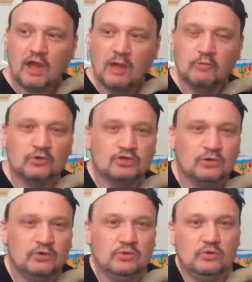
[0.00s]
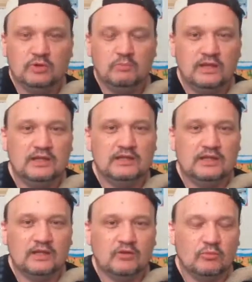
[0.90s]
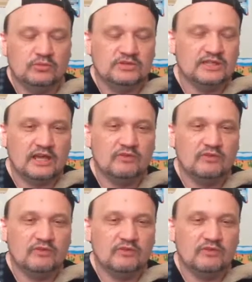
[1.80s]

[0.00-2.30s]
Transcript: I'm going to show you in a minute. I got on the side